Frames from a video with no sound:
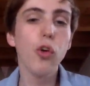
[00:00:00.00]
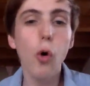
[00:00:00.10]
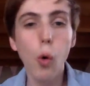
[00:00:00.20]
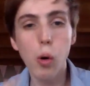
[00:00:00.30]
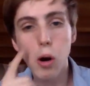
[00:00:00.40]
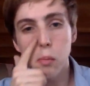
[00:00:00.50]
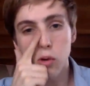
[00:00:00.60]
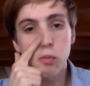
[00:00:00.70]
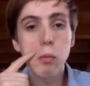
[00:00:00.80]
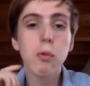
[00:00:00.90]
or are much
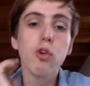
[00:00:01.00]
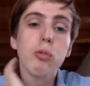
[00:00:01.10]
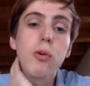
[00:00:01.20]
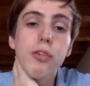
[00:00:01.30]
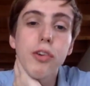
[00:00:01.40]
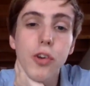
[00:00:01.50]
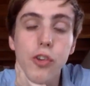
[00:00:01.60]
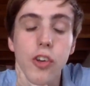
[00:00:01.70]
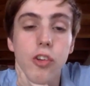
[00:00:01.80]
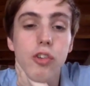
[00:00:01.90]
more plausible if you use
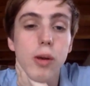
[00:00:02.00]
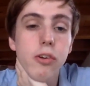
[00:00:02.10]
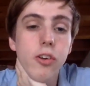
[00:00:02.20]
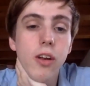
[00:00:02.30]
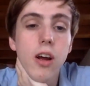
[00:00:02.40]
that conception.